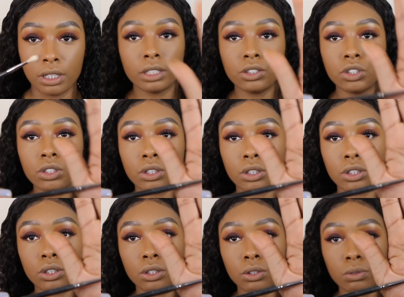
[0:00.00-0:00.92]
It's just a
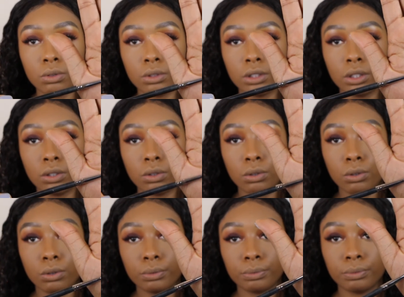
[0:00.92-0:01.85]
cute
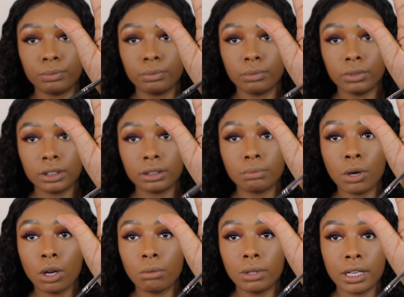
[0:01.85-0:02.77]
little
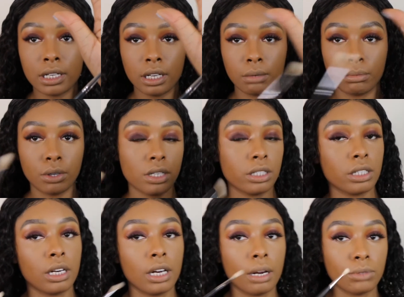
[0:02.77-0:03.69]
small blending brush,
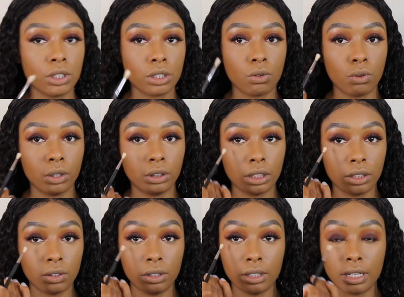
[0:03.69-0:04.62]
and I'm just going to
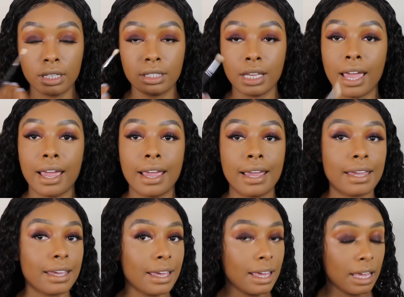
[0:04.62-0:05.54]
literally
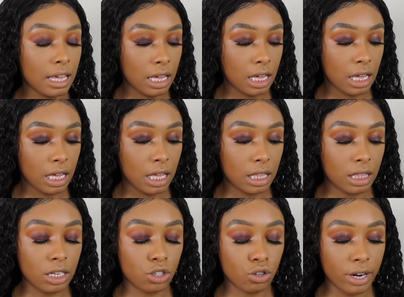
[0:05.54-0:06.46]
take
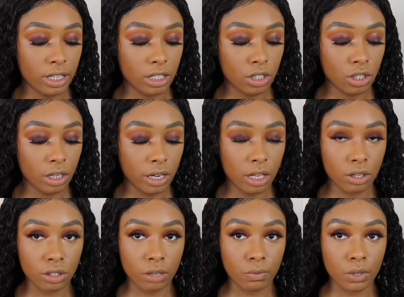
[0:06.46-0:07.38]
the transition
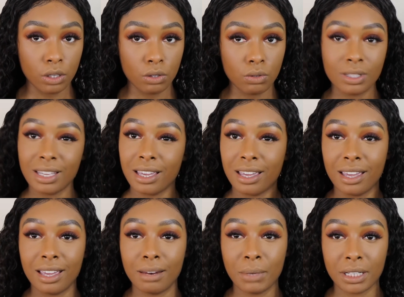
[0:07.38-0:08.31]
colors that we used
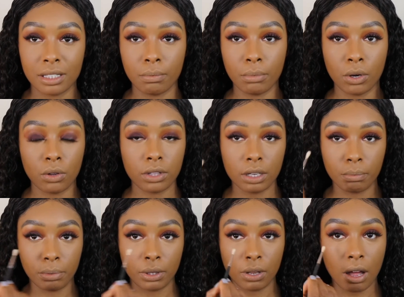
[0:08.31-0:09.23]
and mix them both
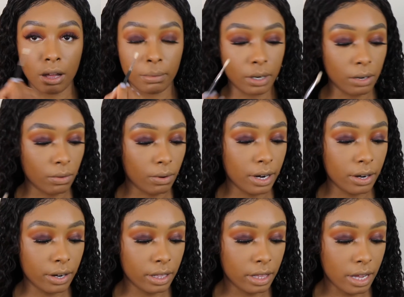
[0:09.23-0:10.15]
and pop it right
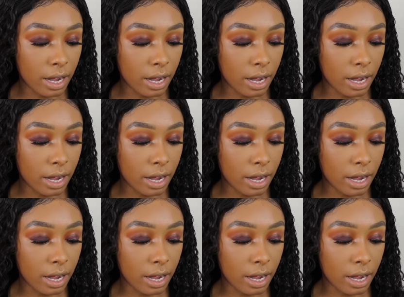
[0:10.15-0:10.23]
underneath the